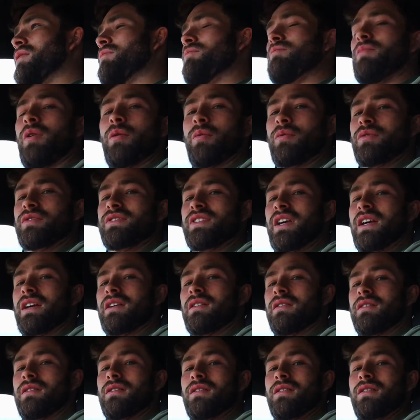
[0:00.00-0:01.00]
but we'll see.
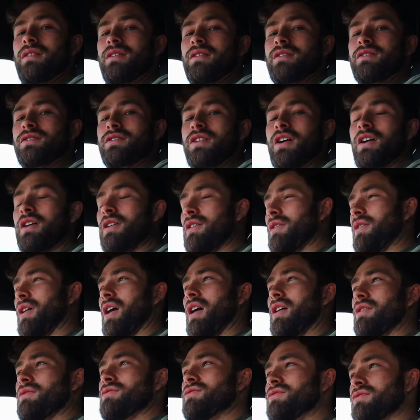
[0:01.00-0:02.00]
So
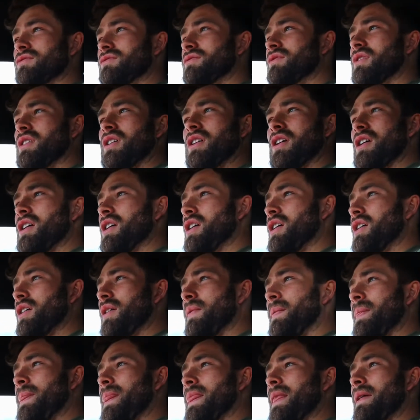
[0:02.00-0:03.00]
I'll
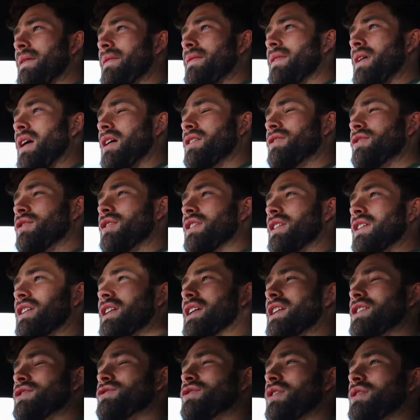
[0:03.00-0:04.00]
do a little
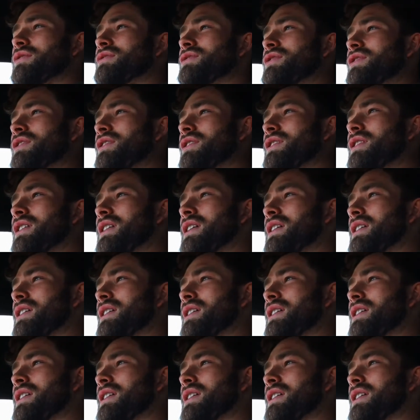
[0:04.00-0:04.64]
intro to the